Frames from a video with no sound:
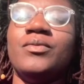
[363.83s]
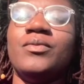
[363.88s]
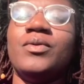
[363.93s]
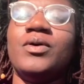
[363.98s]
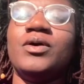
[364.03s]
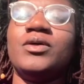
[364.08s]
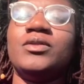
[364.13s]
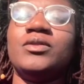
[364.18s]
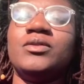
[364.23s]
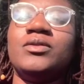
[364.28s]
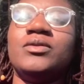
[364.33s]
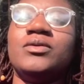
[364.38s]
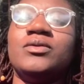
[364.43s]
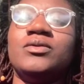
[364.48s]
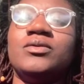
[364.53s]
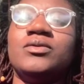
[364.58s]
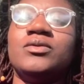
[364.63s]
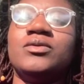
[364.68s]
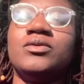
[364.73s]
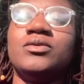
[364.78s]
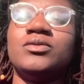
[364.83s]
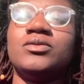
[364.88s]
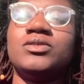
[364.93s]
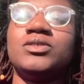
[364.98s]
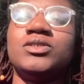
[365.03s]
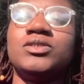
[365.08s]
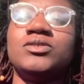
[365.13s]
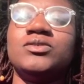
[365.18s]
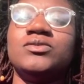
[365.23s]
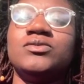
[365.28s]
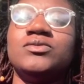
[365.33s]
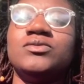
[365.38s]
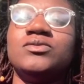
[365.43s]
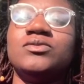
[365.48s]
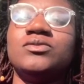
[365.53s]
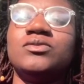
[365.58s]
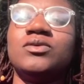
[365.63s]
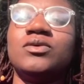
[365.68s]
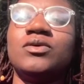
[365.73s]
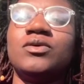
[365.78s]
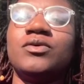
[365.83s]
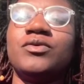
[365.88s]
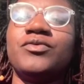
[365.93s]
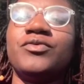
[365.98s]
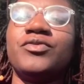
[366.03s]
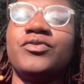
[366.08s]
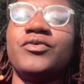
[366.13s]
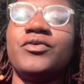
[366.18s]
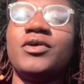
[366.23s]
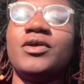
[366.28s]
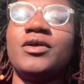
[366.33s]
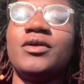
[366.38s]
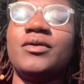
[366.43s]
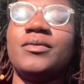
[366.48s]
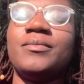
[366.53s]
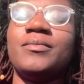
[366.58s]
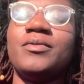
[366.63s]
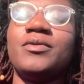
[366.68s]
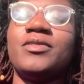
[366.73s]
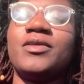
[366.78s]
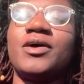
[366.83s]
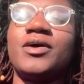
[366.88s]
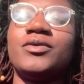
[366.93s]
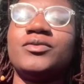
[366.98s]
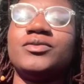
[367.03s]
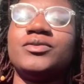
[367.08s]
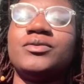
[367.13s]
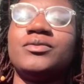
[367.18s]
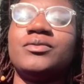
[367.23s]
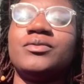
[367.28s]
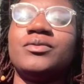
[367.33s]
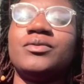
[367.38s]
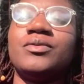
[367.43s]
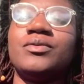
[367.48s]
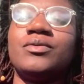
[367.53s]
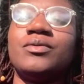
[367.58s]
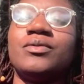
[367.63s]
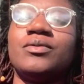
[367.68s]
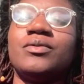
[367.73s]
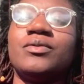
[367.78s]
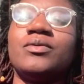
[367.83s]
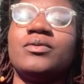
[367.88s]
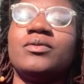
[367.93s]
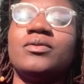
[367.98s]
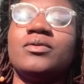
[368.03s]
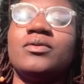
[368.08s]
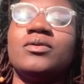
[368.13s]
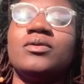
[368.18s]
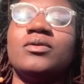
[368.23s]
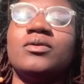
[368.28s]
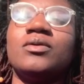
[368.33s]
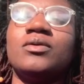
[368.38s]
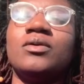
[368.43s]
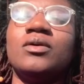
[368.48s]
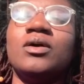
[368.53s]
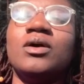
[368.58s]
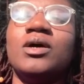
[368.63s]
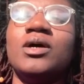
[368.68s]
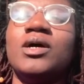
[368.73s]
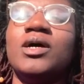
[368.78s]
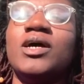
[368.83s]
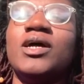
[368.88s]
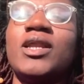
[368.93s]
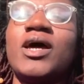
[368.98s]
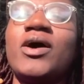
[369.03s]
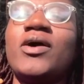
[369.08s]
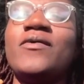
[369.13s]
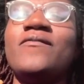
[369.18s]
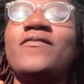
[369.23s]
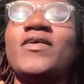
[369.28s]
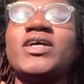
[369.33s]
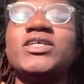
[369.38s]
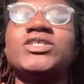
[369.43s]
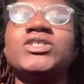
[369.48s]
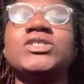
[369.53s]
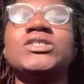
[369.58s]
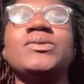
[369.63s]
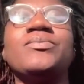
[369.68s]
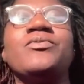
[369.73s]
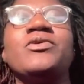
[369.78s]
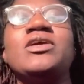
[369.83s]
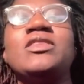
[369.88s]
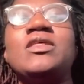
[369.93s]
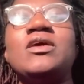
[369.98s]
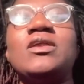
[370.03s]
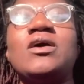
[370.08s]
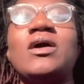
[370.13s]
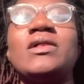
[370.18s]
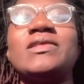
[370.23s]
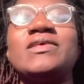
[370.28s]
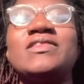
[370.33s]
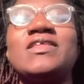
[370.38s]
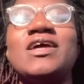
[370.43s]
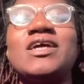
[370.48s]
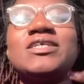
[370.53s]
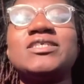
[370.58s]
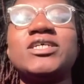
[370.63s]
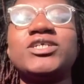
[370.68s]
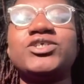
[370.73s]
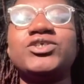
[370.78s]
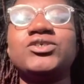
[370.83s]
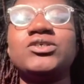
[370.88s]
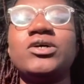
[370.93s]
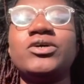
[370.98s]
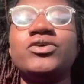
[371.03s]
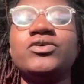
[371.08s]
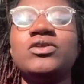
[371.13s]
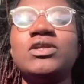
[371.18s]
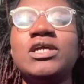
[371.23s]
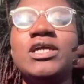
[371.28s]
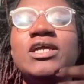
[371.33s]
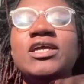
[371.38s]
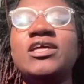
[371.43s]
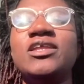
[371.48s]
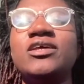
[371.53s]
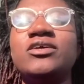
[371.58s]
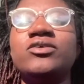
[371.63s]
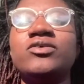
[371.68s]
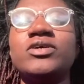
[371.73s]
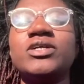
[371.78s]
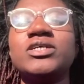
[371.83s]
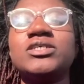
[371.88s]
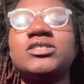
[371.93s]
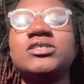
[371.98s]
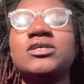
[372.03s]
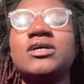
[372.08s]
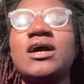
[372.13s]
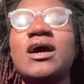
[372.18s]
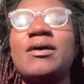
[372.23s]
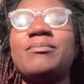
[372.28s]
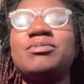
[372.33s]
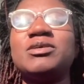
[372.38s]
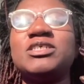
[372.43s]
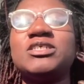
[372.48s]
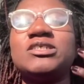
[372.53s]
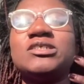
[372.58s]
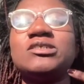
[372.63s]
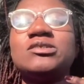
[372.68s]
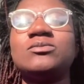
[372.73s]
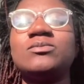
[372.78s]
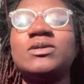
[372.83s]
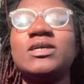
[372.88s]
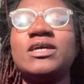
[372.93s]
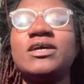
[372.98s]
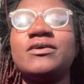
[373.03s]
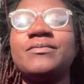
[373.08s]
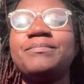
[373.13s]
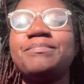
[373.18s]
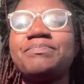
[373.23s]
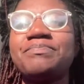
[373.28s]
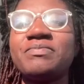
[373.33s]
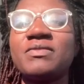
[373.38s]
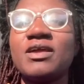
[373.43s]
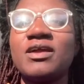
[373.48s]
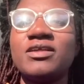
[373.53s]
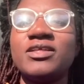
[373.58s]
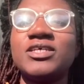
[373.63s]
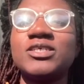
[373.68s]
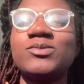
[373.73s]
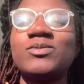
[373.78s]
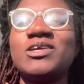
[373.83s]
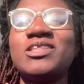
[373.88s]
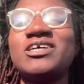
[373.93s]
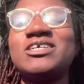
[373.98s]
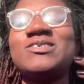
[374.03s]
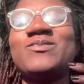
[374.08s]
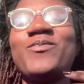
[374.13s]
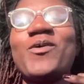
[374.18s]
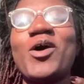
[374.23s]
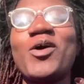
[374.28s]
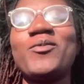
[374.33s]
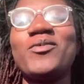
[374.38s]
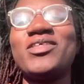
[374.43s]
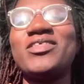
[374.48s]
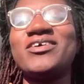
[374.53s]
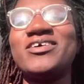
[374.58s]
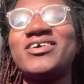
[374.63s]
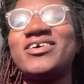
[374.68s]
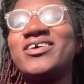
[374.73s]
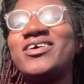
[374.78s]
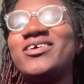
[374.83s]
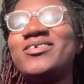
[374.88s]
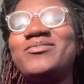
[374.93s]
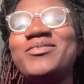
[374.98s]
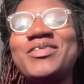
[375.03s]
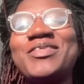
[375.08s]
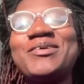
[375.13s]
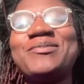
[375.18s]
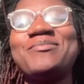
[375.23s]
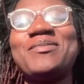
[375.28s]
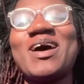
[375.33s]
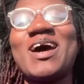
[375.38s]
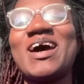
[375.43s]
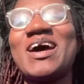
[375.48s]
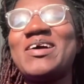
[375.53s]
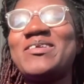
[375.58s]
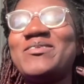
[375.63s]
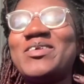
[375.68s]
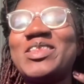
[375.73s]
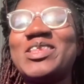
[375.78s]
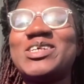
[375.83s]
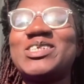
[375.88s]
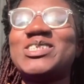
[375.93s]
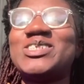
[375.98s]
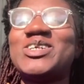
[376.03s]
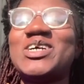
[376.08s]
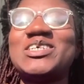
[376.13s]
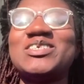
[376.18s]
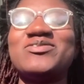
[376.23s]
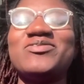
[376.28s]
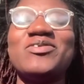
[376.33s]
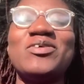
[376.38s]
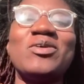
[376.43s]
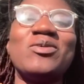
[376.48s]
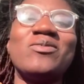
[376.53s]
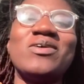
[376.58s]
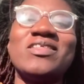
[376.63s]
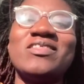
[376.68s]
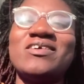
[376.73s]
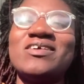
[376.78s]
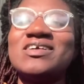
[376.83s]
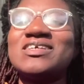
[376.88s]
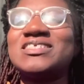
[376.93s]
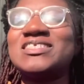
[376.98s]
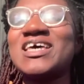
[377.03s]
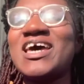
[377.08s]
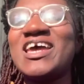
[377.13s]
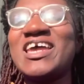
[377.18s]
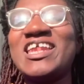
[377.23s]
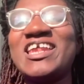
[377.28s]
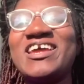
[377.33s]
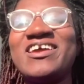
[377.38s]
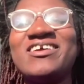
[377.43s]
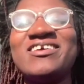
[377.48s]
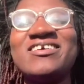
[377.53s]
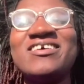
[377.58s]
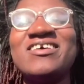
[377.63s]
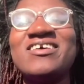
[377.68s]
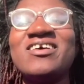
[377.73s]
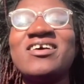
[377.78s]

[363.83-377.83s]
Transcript: One, two, three, breathe out. And I invite you to breathe in all the things that you know you need in order to accomplish this week, this week thus far, whether good, whether bad, whether stressful, whether exciting.